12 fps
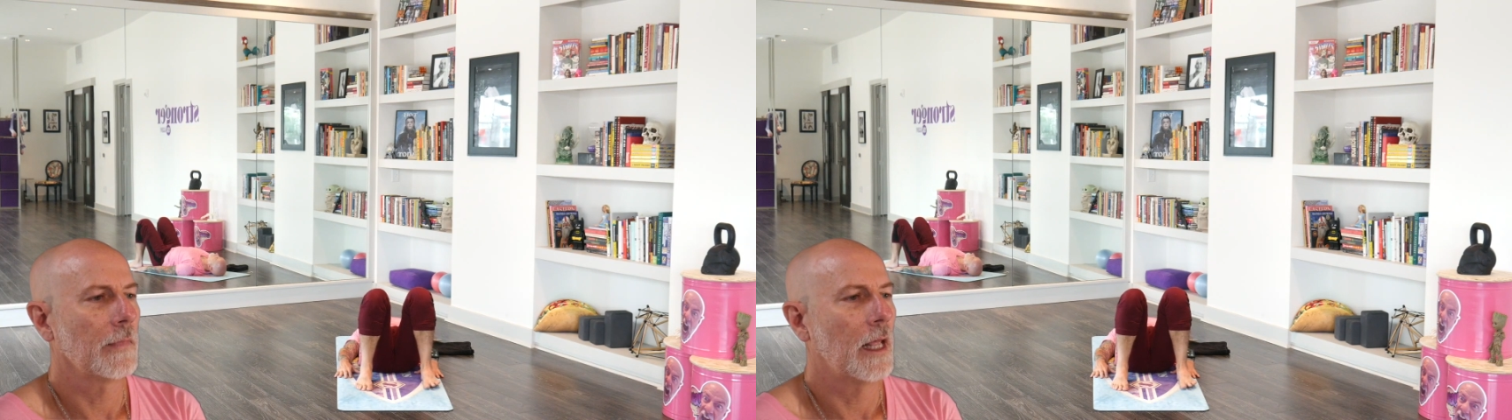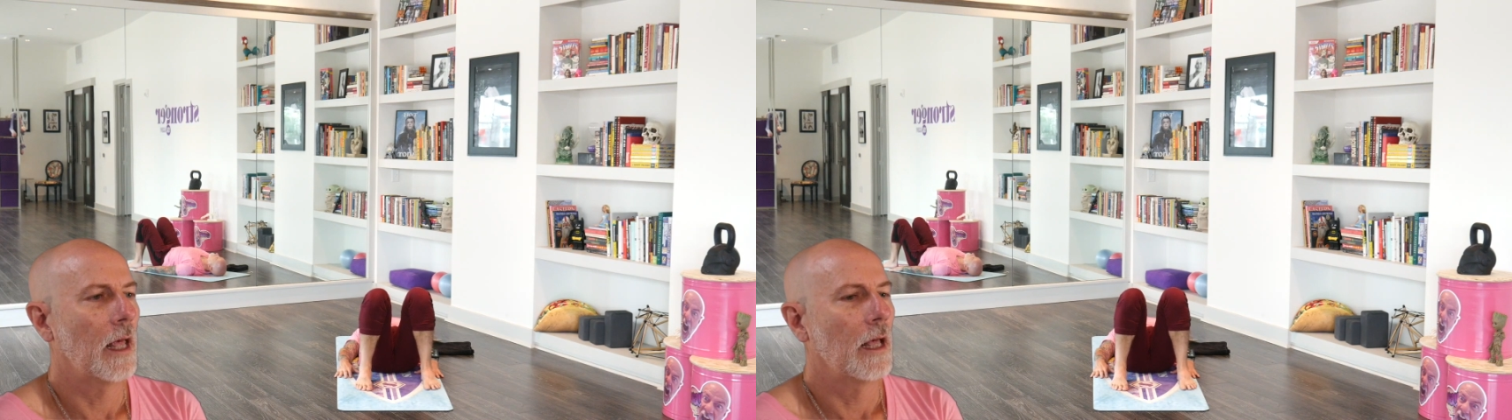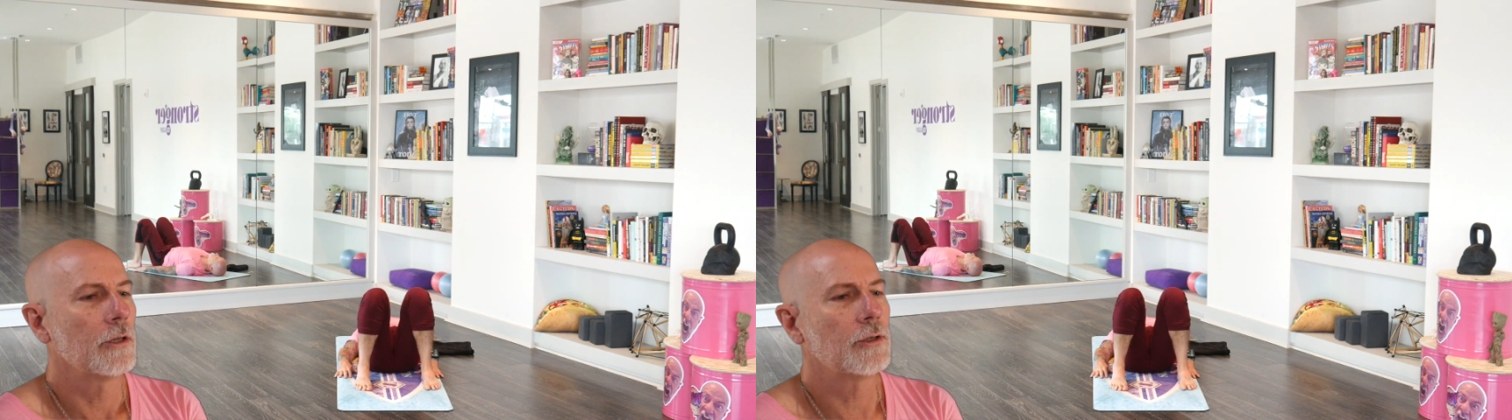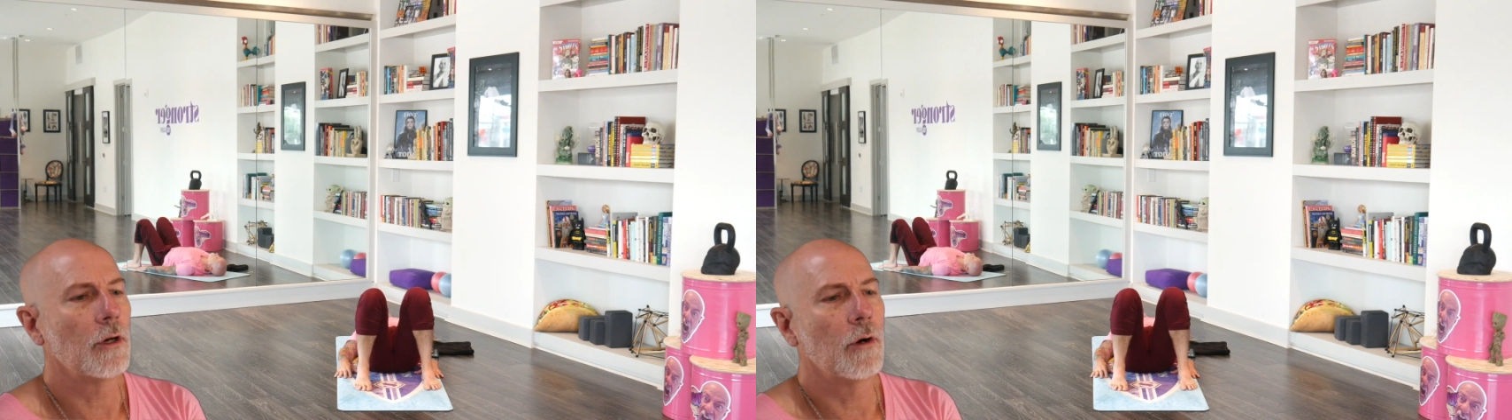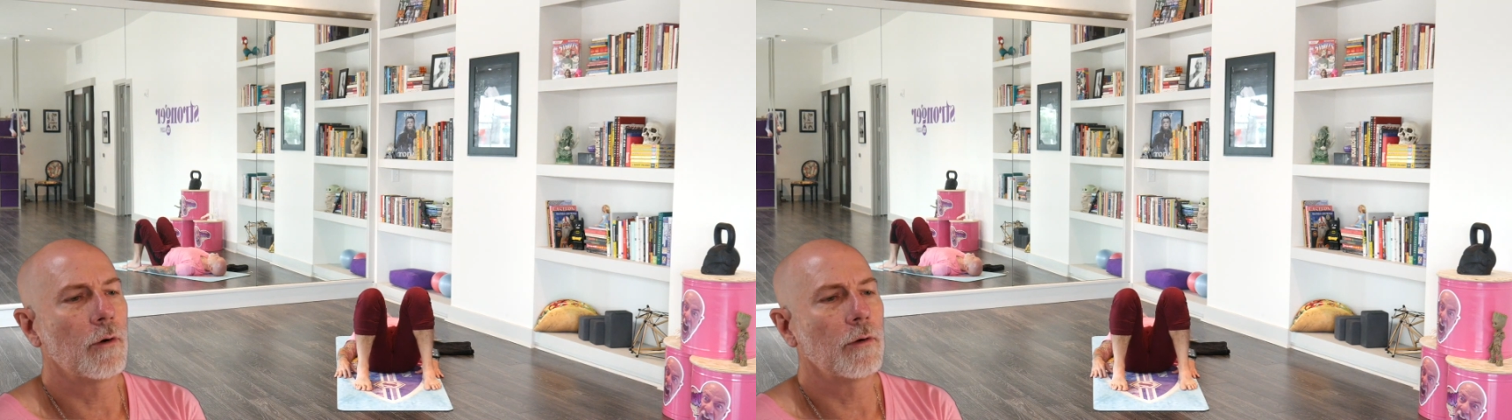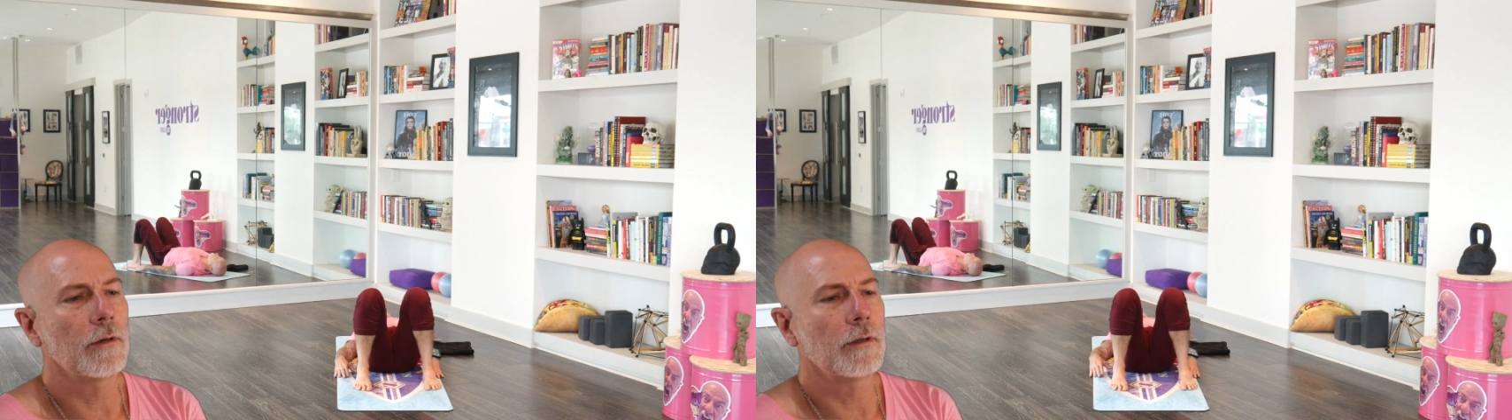
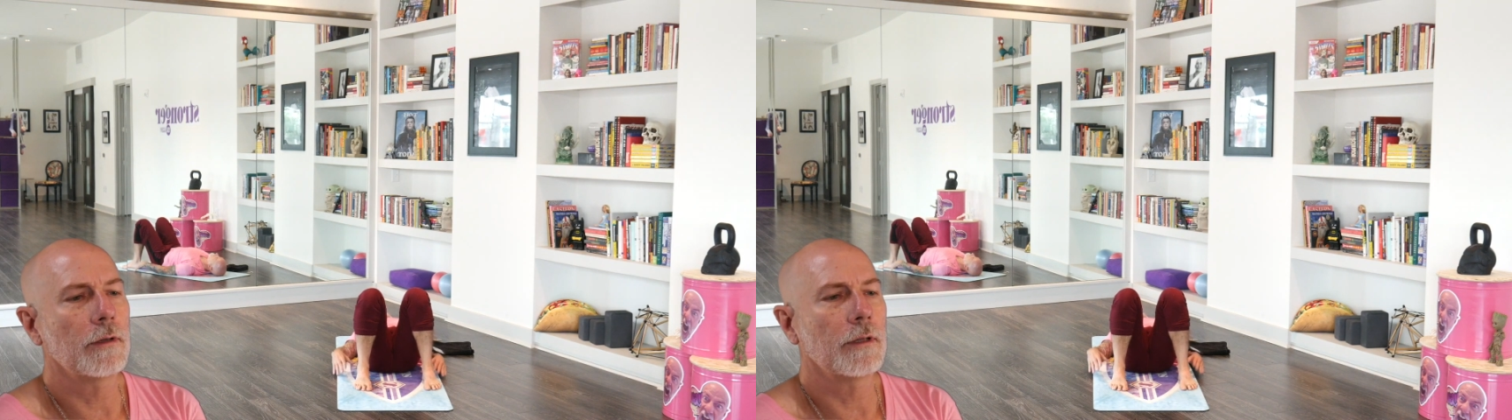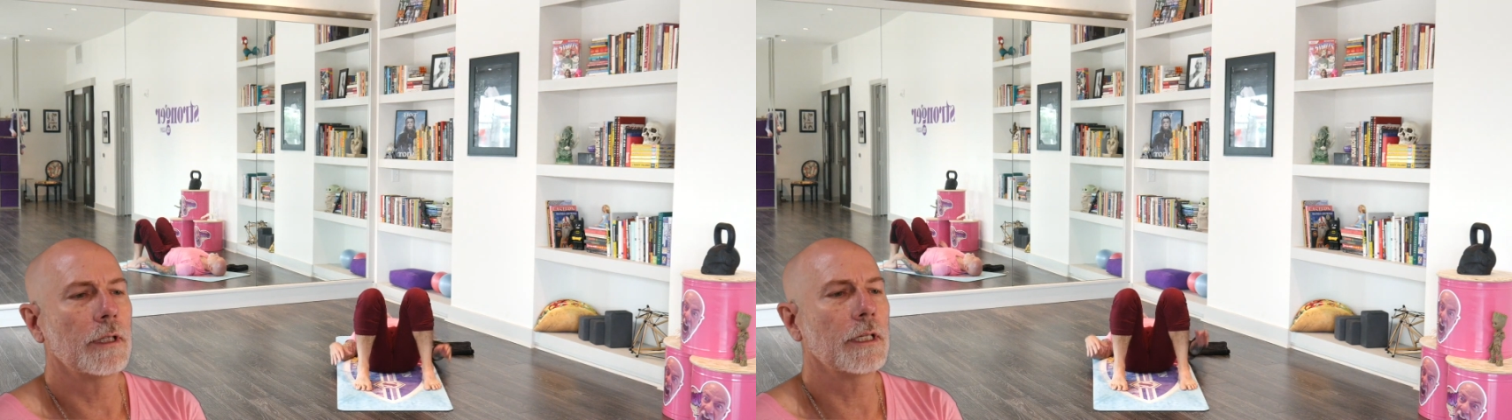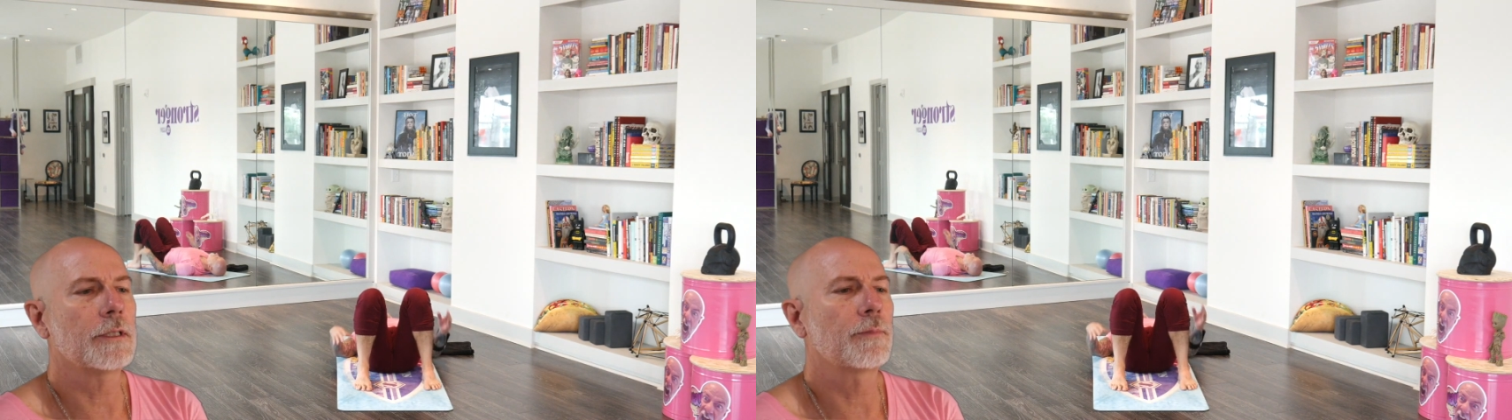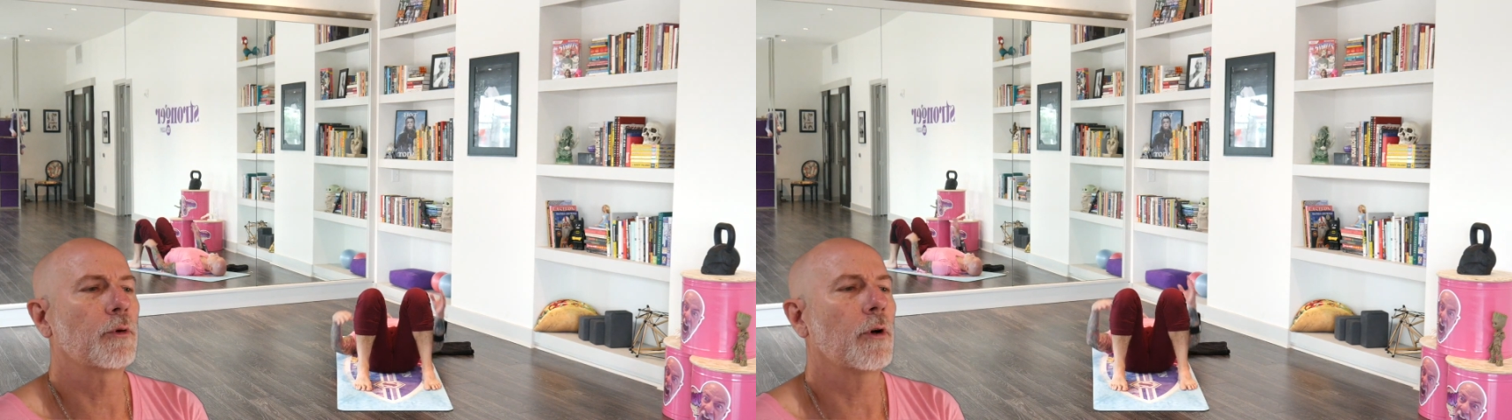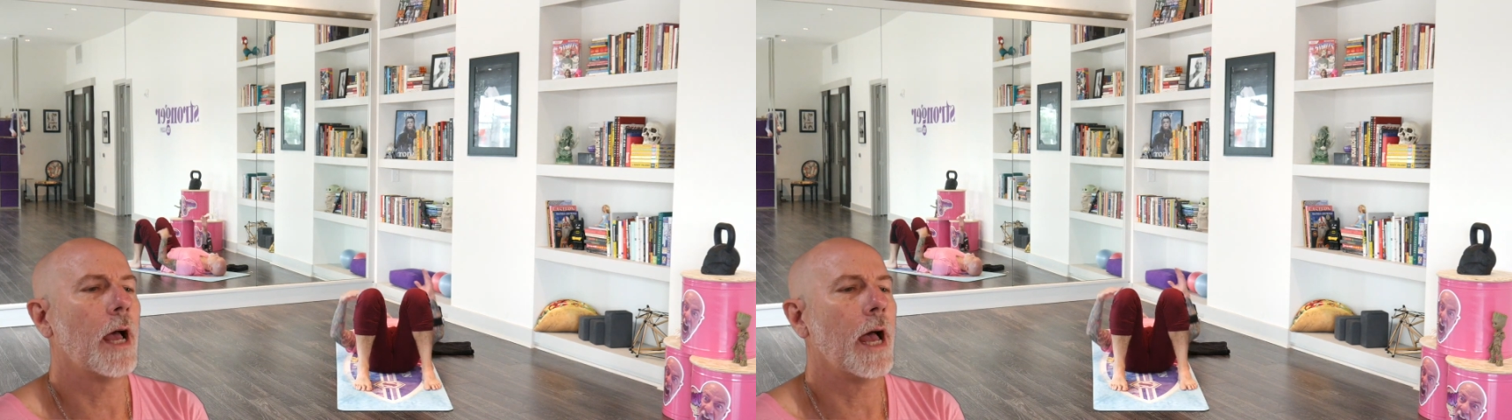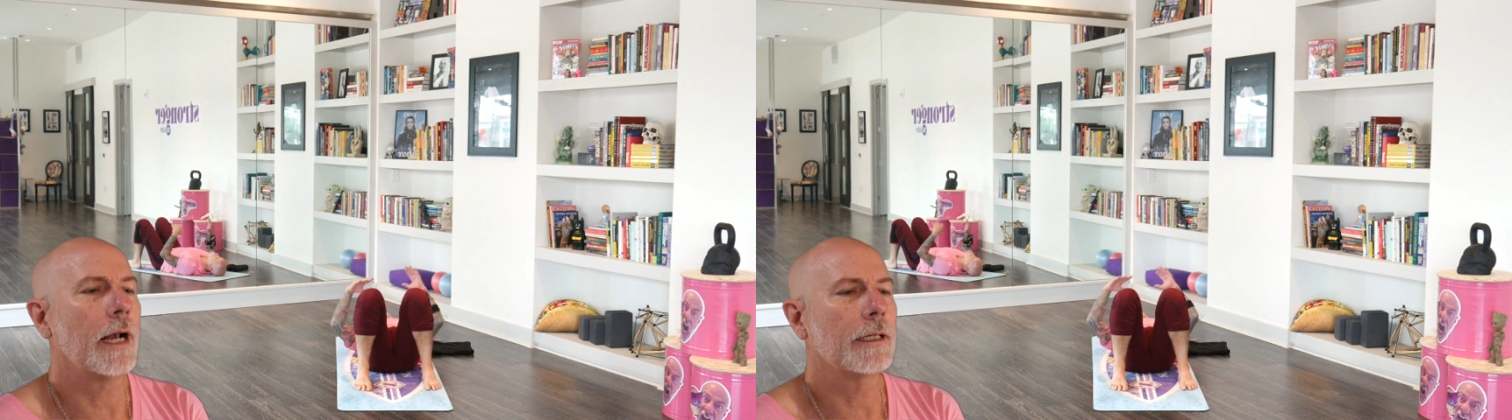So this
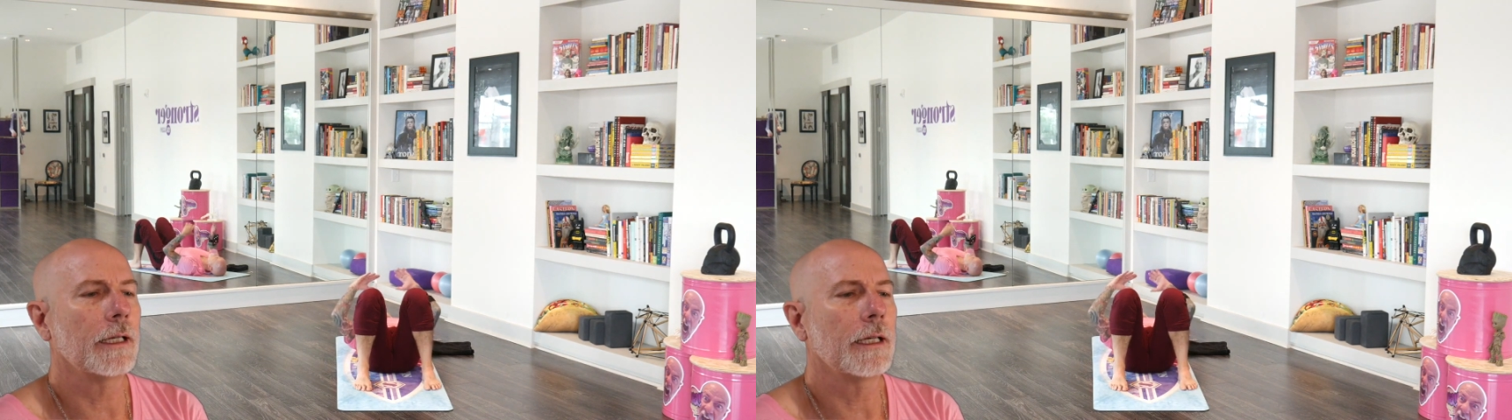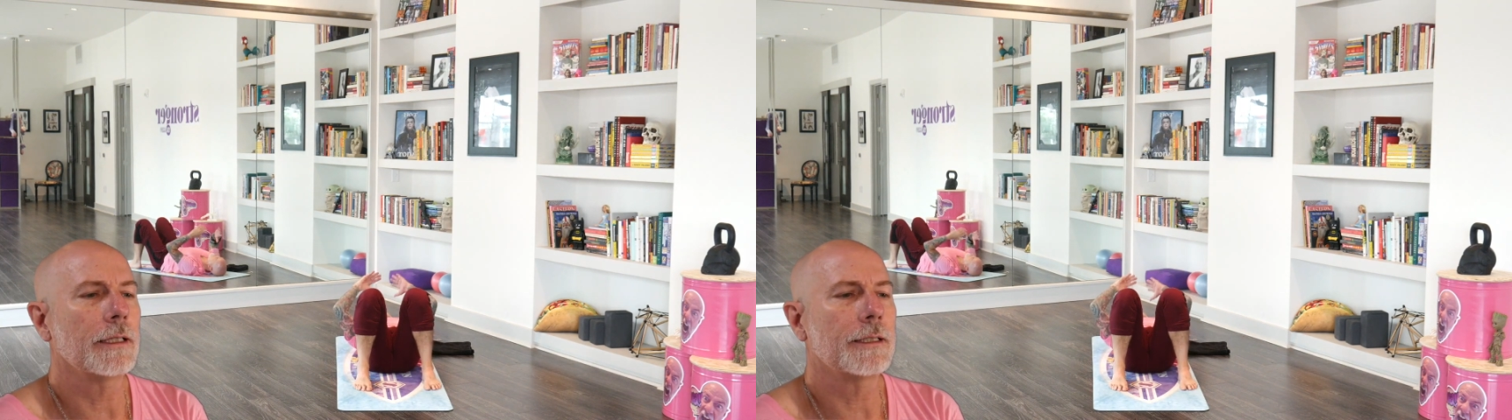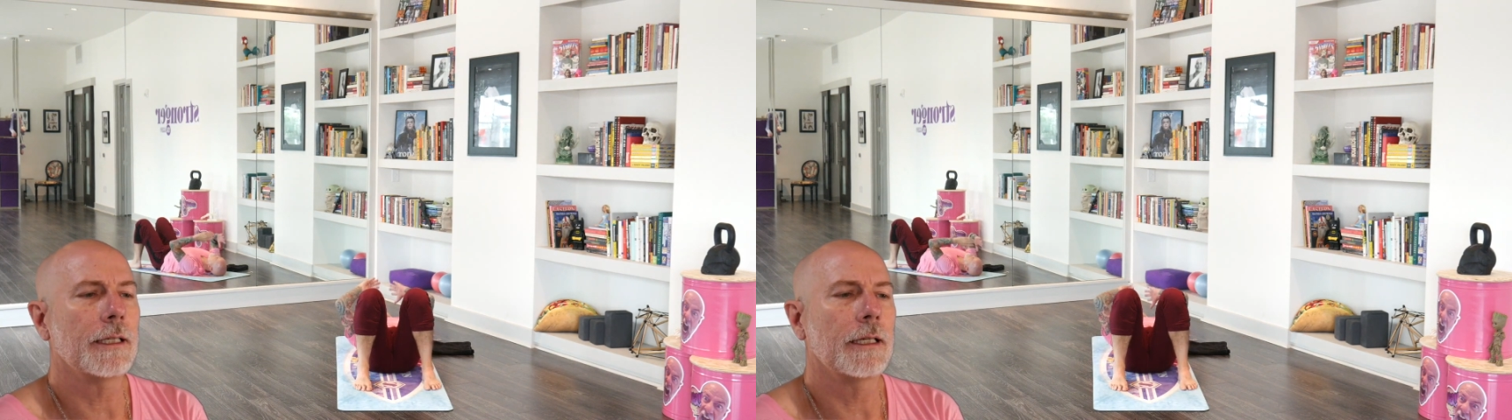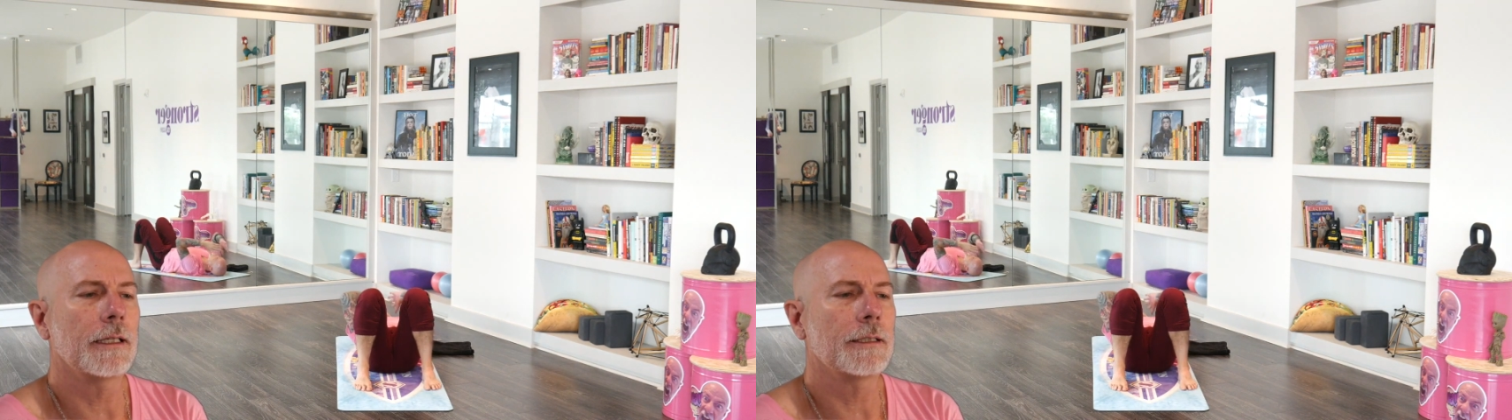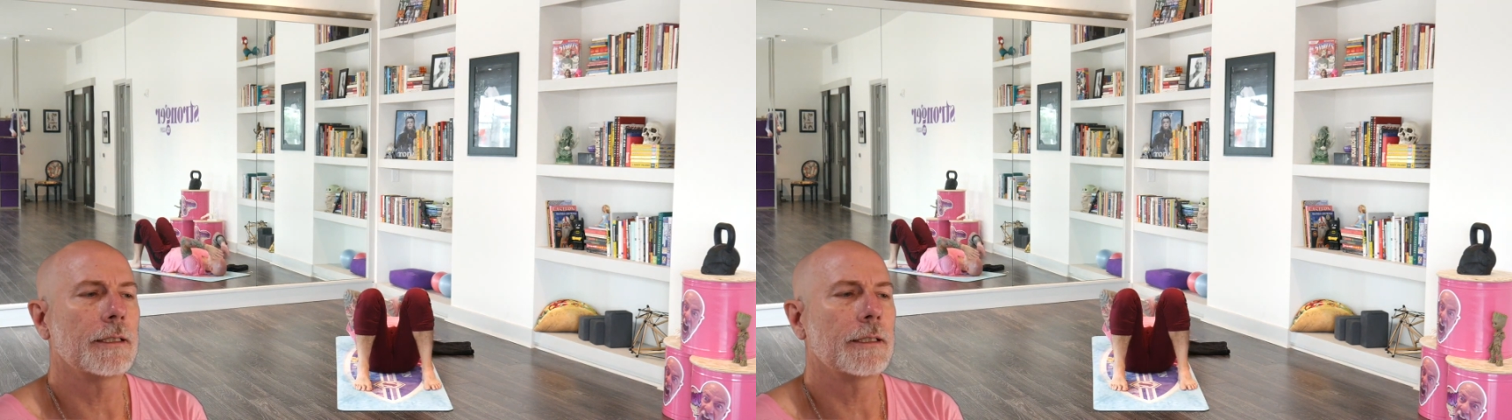practice is,